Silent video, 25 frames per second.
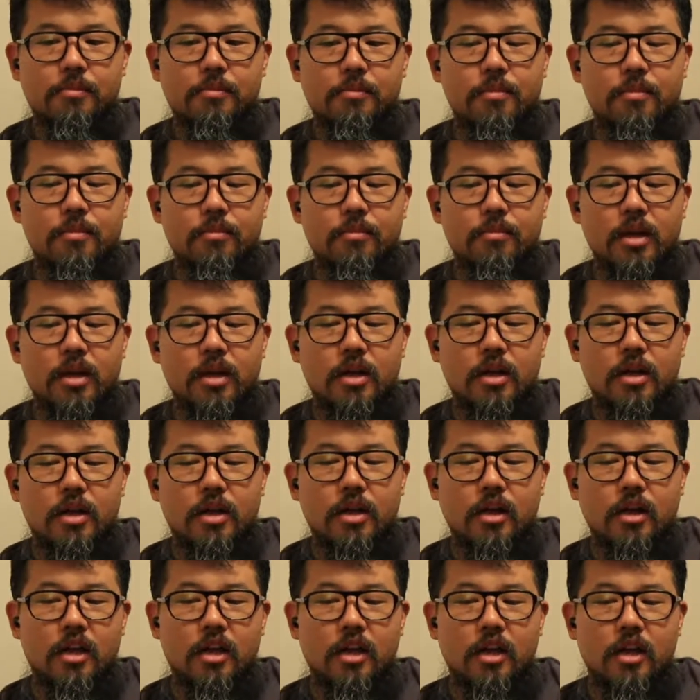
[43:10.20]

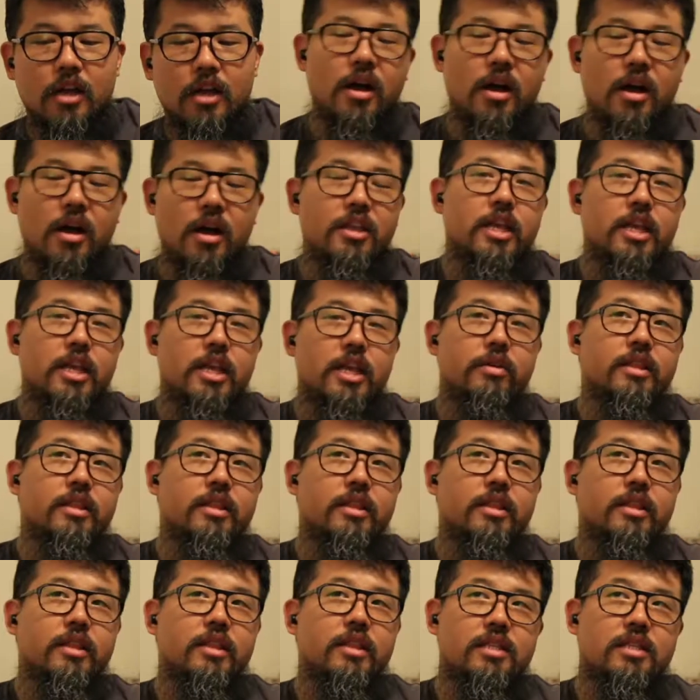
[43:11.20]
And upon hearing
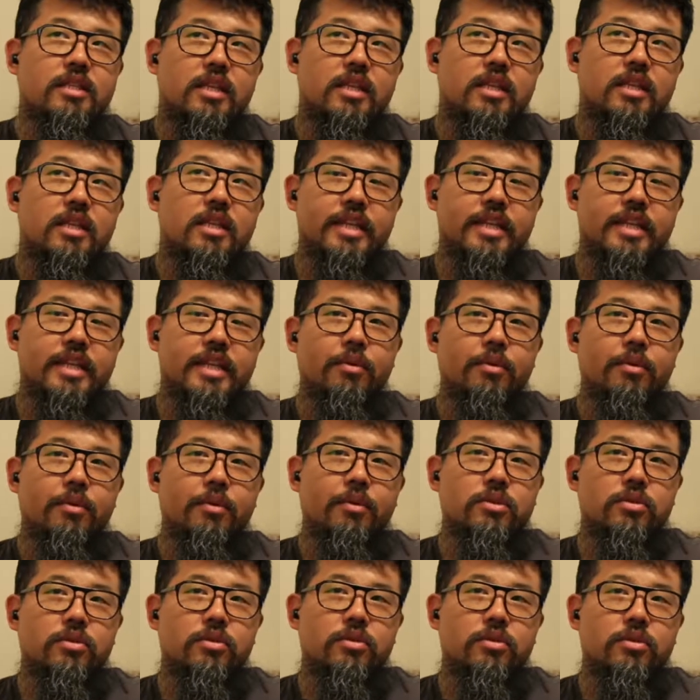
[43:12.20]
this, he is able
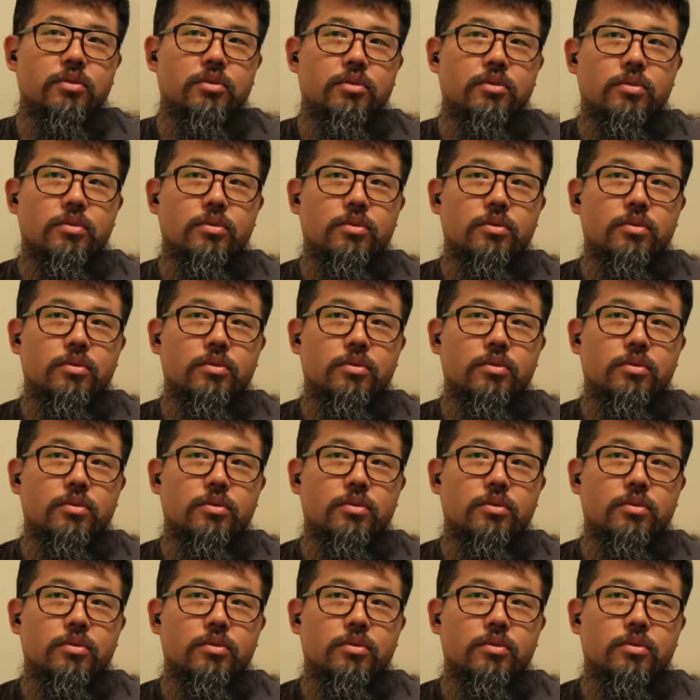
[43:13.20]
to